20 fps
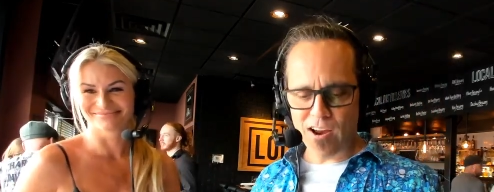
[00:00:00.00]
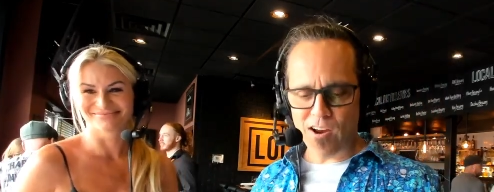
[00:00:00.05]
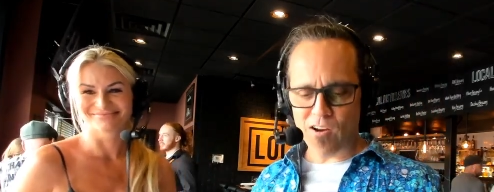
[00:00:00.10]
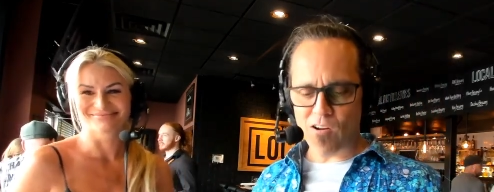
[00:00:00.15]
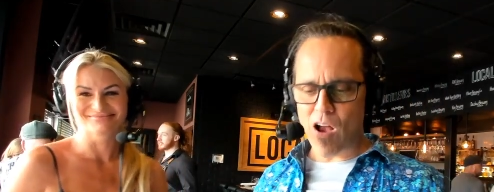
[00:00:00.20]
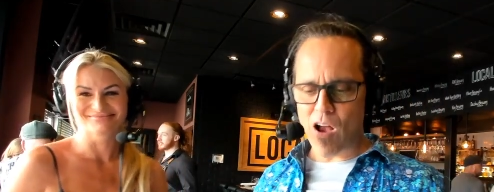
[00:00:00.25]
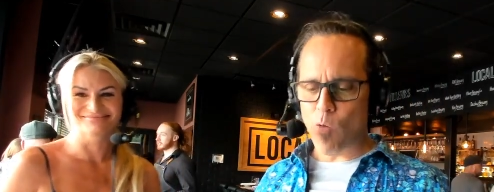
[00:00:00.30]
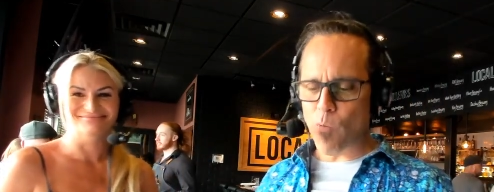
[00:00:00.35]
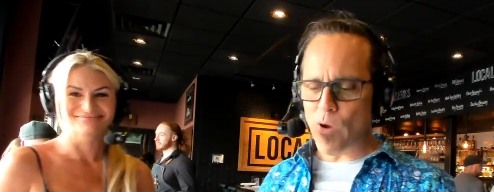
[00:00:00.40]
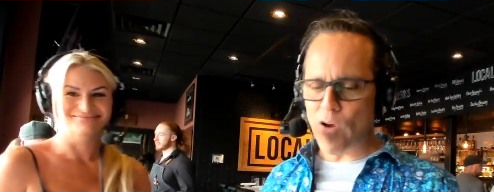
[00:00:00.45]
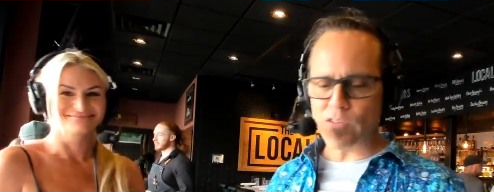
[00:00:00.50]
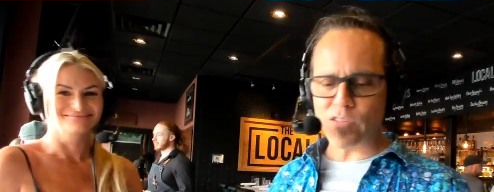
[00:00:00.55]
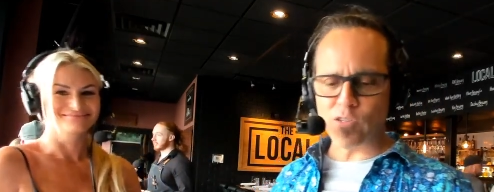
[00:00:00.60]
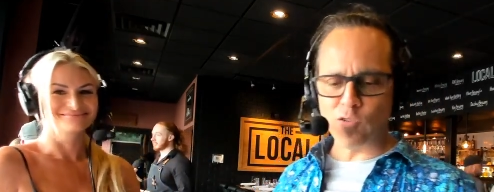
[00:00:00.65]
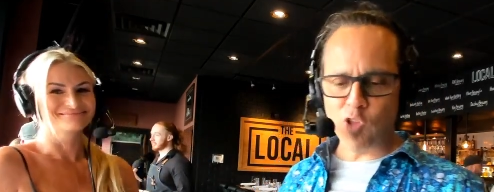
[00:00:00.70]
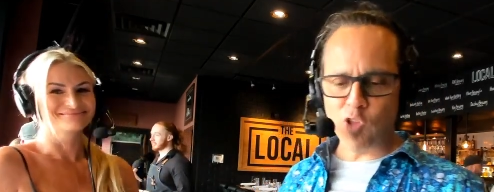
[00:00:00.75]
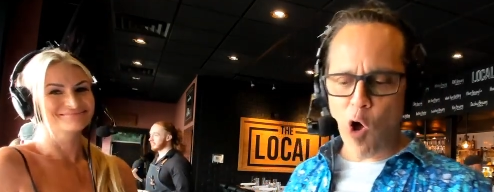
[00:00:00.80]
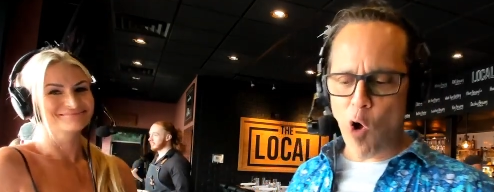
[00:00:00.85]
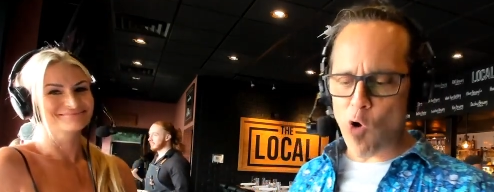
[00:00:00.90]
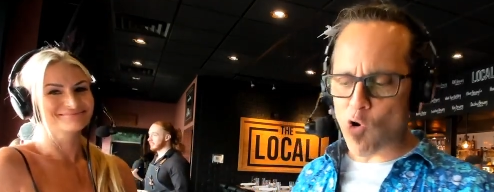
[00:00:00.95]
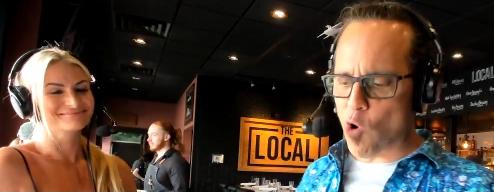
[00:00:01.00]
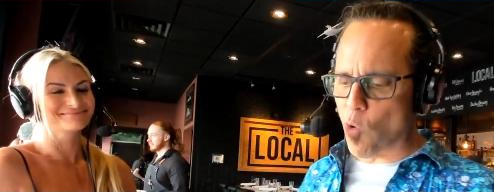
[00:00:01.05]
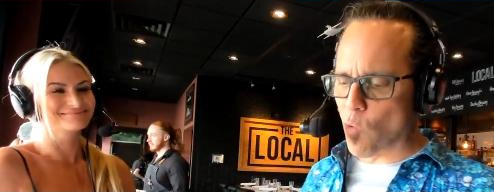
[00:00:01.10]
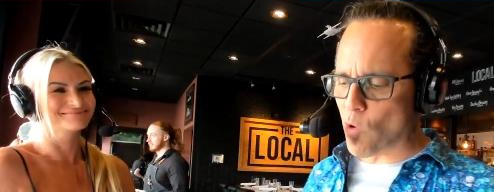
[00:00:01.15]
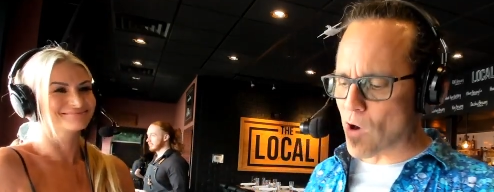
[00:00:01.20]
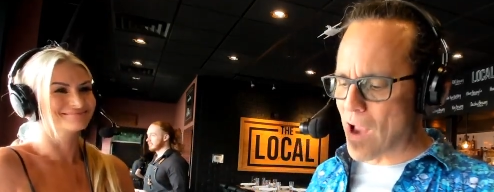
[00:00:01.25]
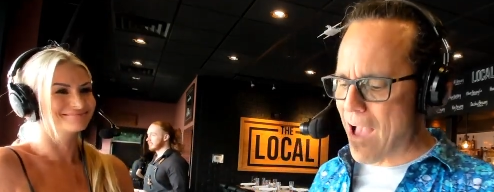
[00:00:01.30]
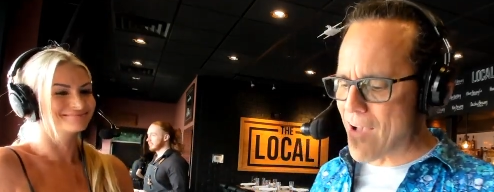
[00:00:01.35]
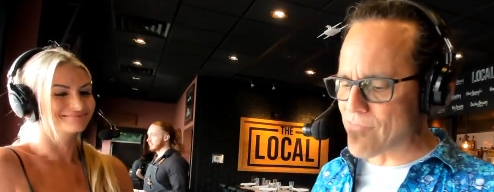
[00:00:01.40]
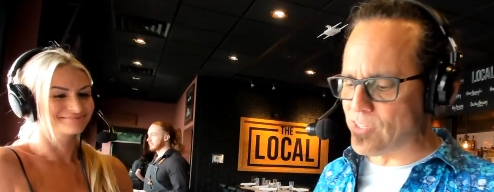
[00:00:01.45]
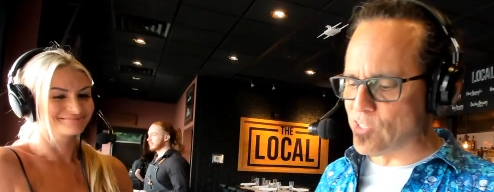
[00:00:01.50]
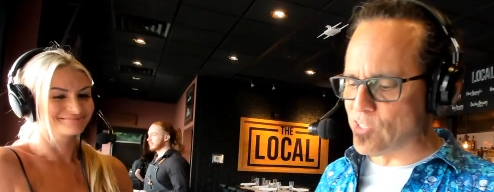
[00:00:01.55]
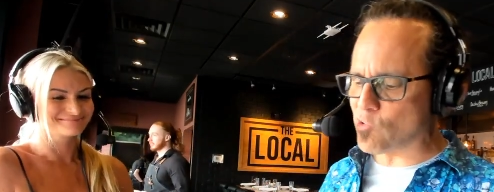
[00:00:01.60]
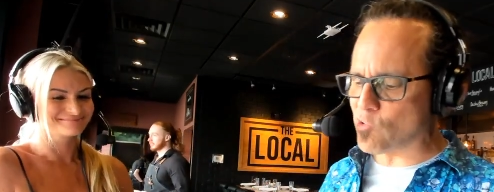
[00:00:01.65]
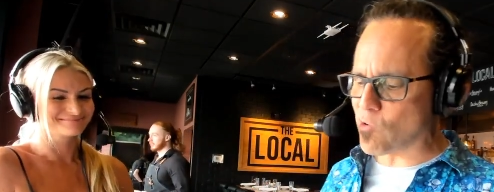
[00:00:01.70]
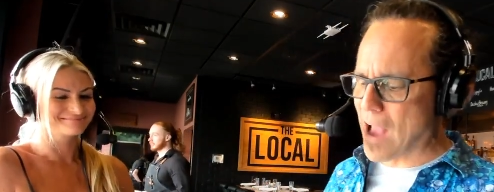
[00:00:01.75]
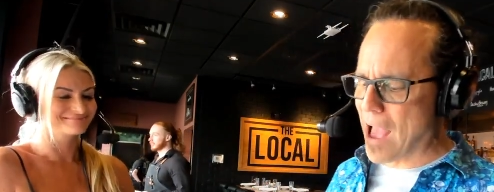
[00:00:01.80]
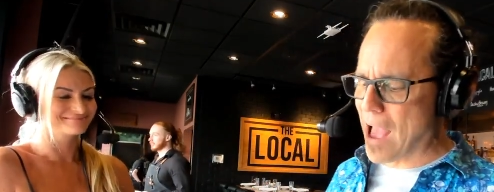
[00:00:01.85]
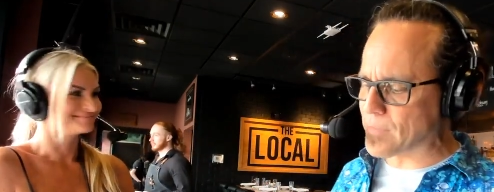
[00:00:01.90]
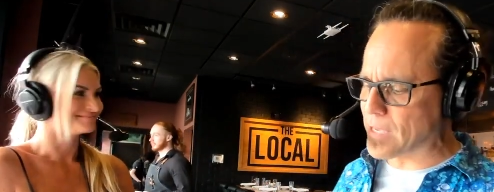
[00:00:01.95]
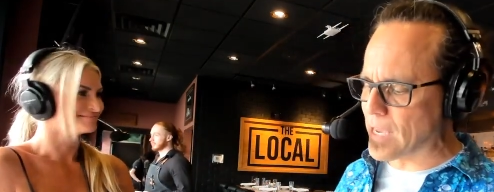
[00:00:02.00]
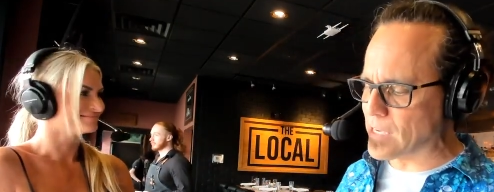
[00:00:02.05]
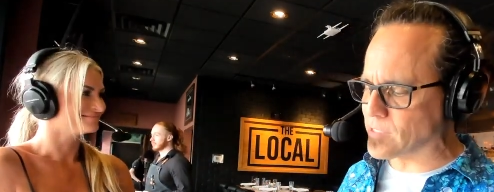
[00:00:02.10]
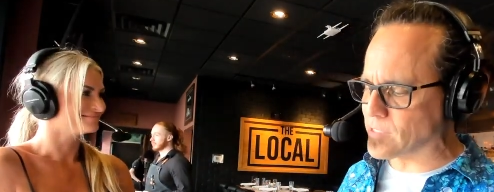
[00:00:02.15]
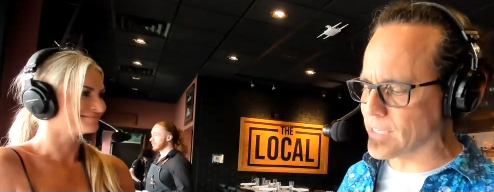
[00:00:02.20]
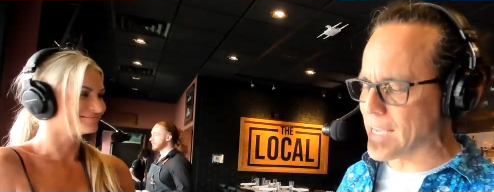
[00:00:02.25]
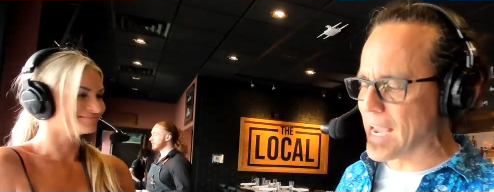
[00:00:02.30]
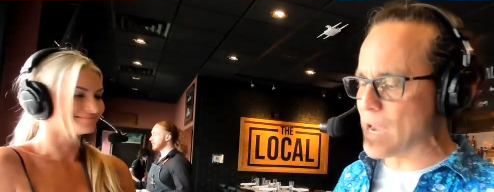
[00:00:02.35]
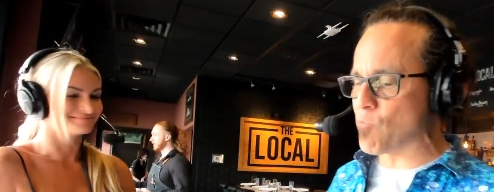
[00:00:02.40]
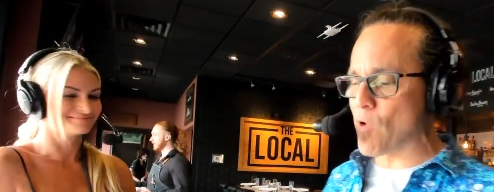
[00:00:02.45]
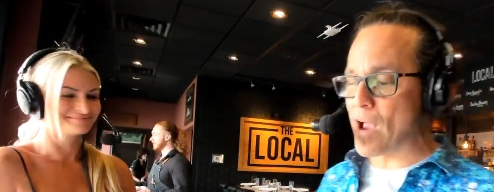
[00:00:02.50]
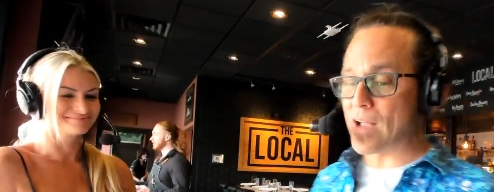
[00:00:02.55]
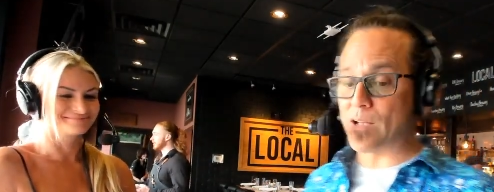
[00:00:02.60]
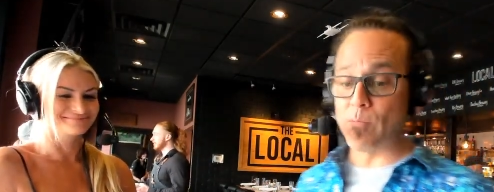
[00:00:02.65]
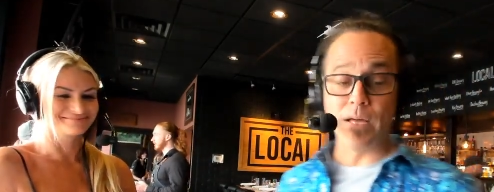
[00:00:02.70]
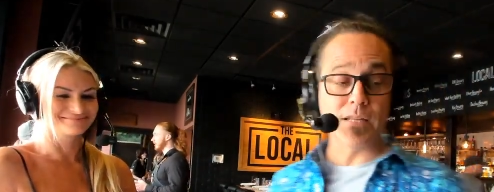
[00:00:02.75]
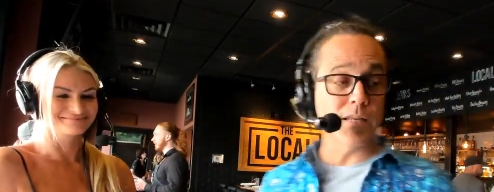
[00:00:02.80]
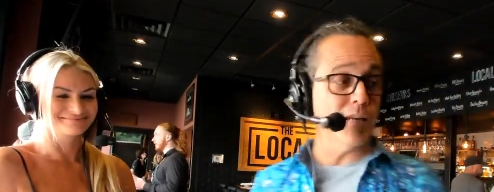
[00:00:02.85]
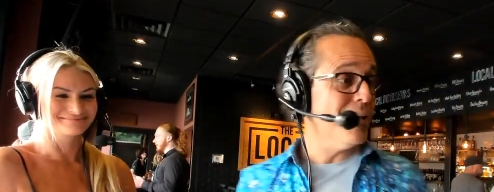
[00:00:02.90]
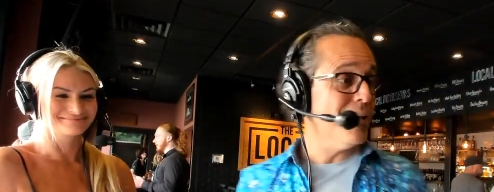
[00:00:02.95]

Speaker 1: Uh, we are at the local. We're having these crab cakes that came recommended.